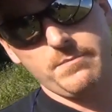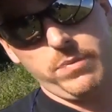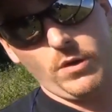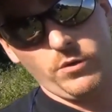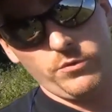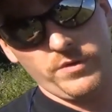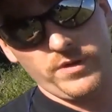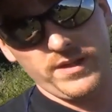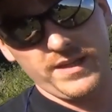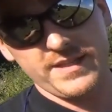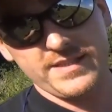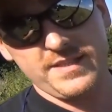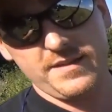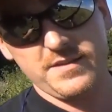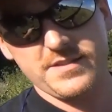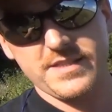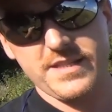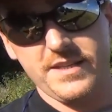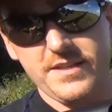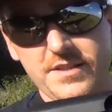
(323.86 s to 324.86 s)
bolt release I
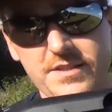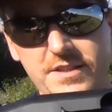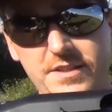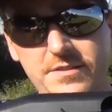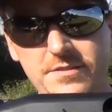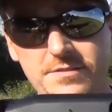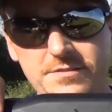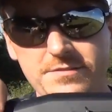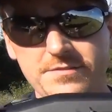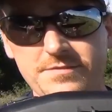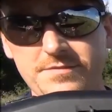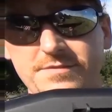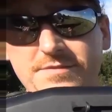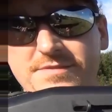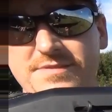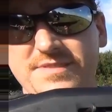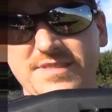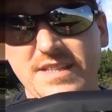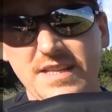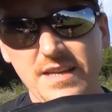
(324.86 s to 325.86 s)
was telling you,
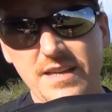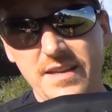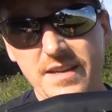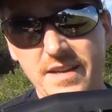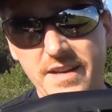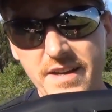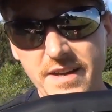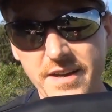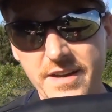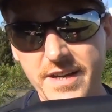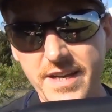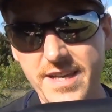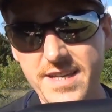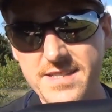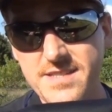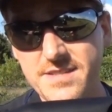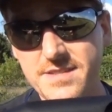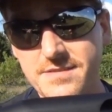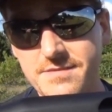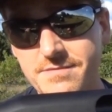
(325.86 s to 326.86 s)
here it
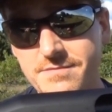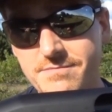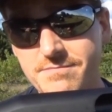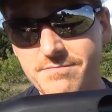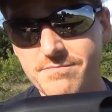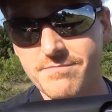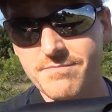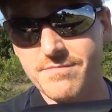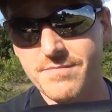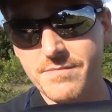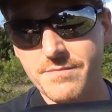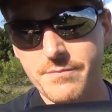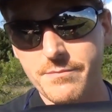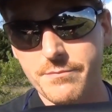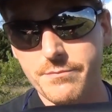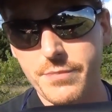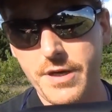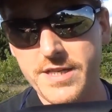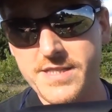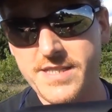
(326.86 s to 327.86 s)
is.
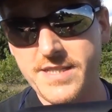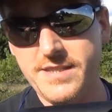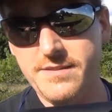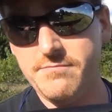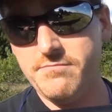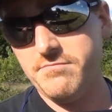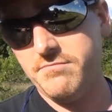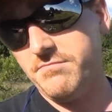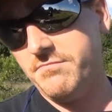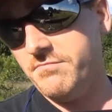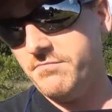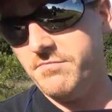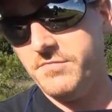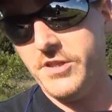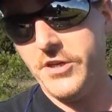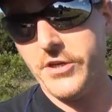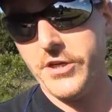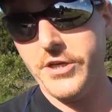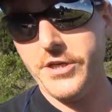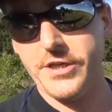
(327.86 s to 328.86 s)
Press it,
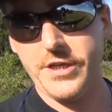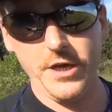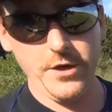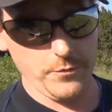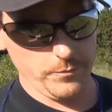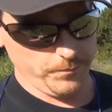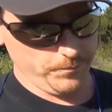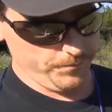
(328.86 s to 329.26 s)
you're good to go.